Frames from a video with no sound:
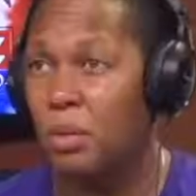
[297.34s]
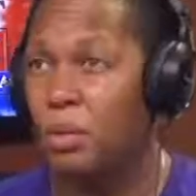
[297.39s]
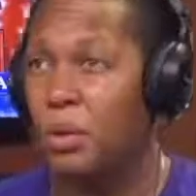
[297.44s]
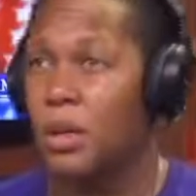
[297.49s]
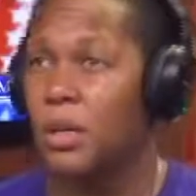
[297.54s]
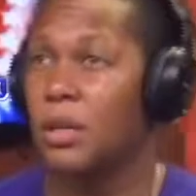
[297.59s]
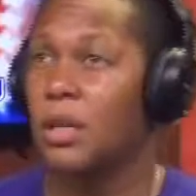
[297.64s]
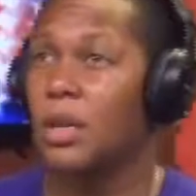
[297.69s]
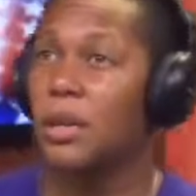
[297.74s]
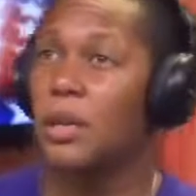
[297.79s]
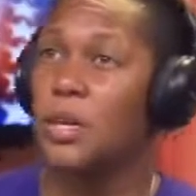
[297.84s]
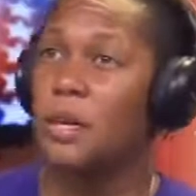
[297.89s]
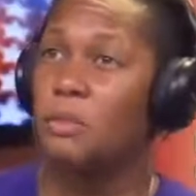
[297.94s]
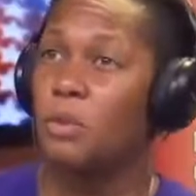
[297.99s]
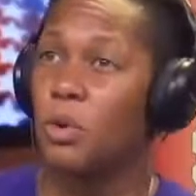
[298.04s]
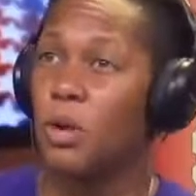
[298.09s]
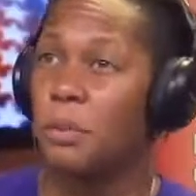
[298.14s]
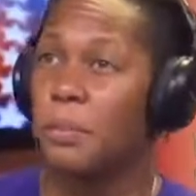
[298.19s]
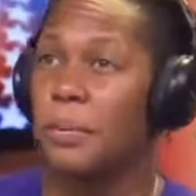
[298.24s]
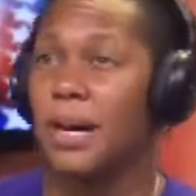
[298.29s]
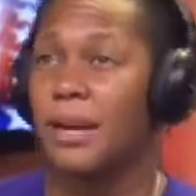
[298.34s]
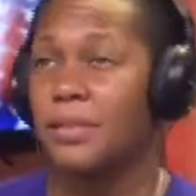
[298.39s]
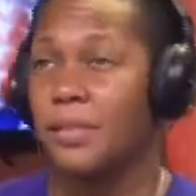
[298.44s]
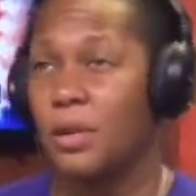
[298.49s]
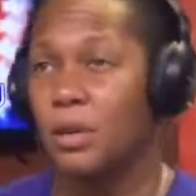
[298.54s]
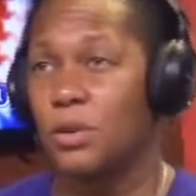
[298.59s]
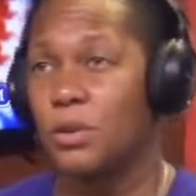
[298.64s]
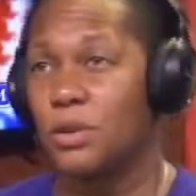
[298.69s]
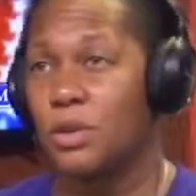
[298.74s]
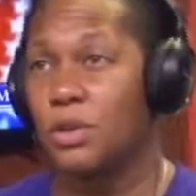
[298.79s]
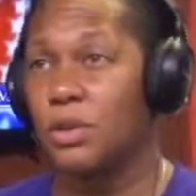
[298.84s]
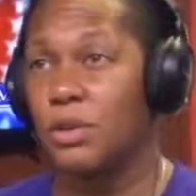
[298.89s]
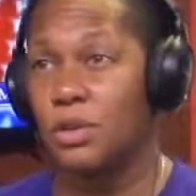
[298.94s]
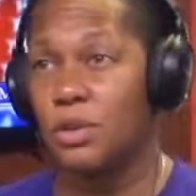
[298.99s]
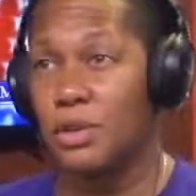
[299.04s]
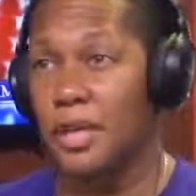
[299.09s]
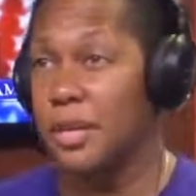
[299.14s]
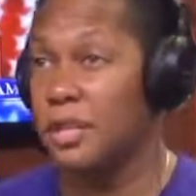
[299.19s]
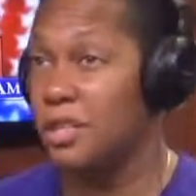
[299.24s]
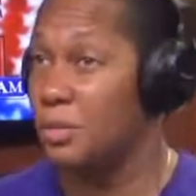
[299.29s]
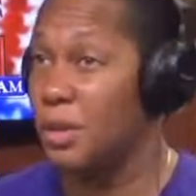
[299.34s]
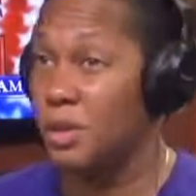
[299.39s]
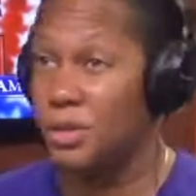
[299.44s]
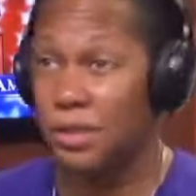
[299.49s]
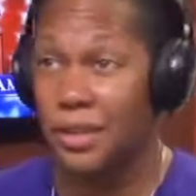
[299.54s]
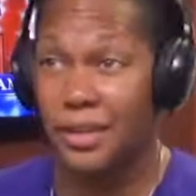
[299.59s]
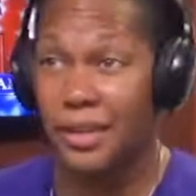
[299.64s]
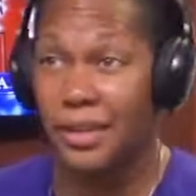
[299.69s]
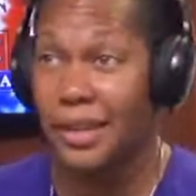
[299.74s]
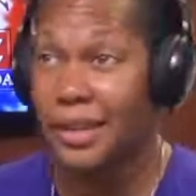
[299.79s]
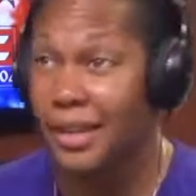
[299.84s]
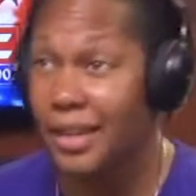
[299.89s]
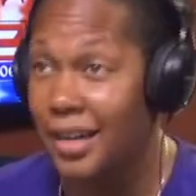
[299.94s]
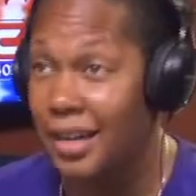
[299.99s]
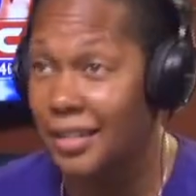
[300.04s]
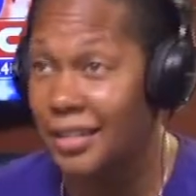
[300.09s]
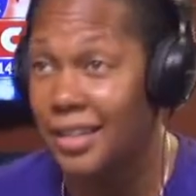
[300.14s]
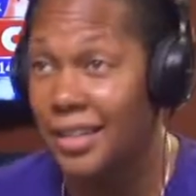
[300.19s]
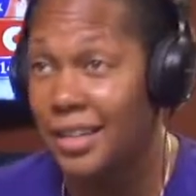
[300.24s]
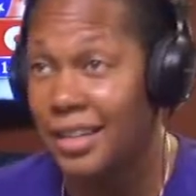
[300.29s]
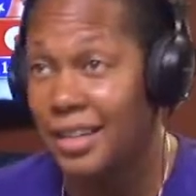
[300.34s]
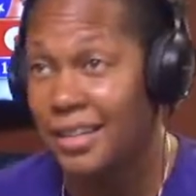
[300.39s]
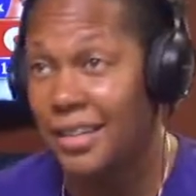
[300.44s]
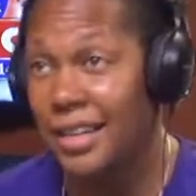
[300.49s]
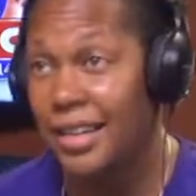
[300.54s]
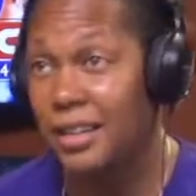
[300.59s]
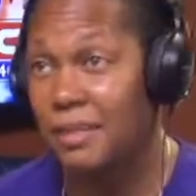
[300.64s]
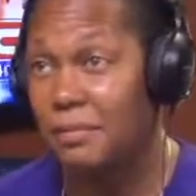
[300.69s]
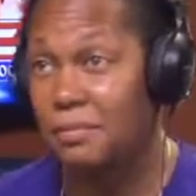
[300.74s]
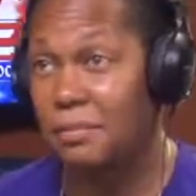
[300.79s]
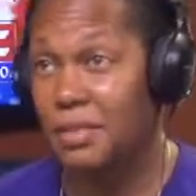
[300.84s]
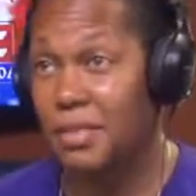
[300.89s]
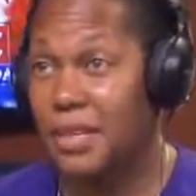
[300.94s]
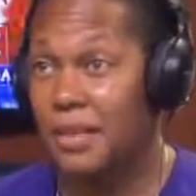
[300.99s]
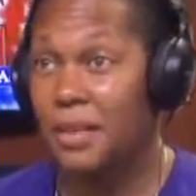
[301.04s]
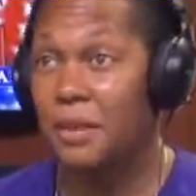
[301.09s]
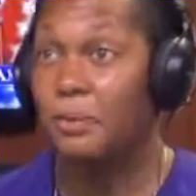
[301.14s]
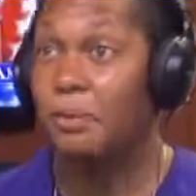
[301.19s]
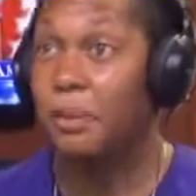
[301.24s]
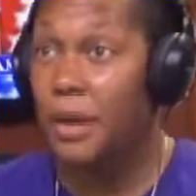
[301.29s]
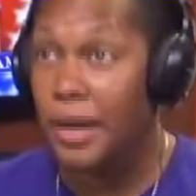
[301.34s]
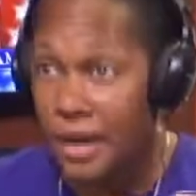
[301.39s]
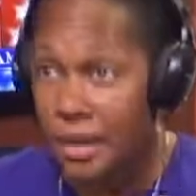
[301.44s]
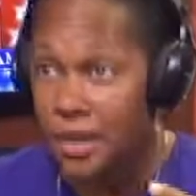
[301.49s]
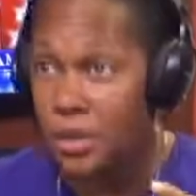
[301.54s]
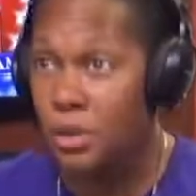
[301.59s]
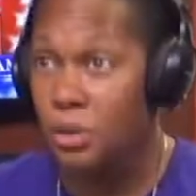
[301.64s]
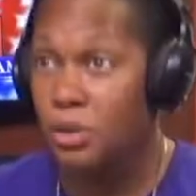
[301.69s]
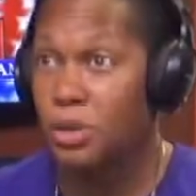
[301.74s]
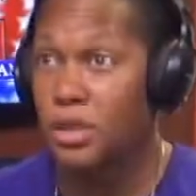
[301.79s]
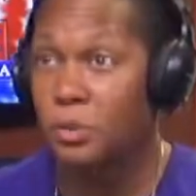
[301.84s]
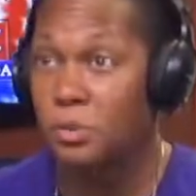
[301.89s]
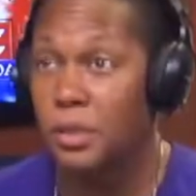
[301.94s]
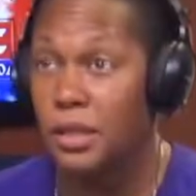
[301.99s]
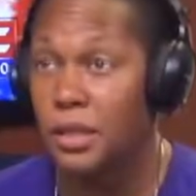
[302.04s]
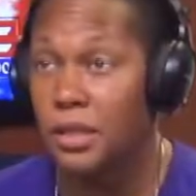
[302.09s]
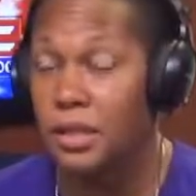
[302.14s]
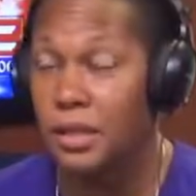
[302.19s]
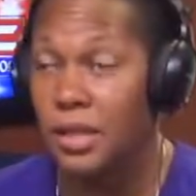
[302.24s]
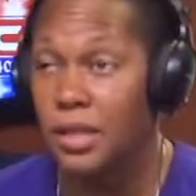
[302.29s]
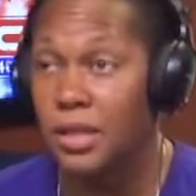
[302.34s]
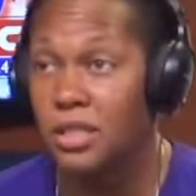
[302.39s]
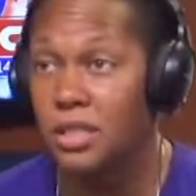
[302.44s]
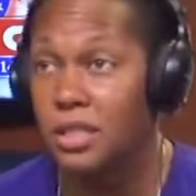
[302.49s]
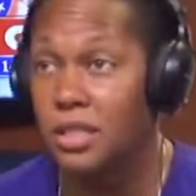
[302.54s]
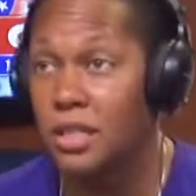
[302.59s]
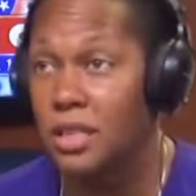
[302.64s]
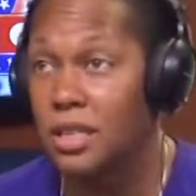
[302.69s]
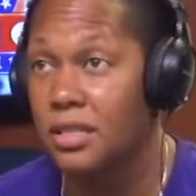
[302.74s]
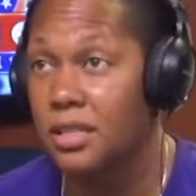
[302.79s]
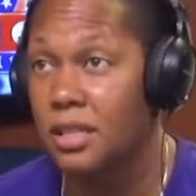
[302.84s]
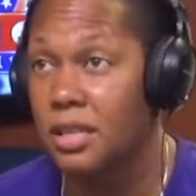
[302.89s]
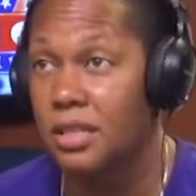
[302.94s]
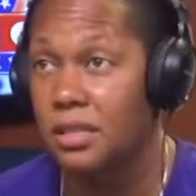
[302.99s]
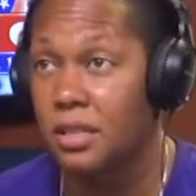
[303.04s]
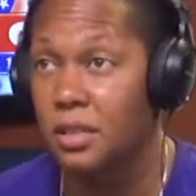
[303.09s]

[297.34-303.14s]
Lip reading: we're learning more about those neurotransmitters in the gut, that second brain, so to speak, that it's just as an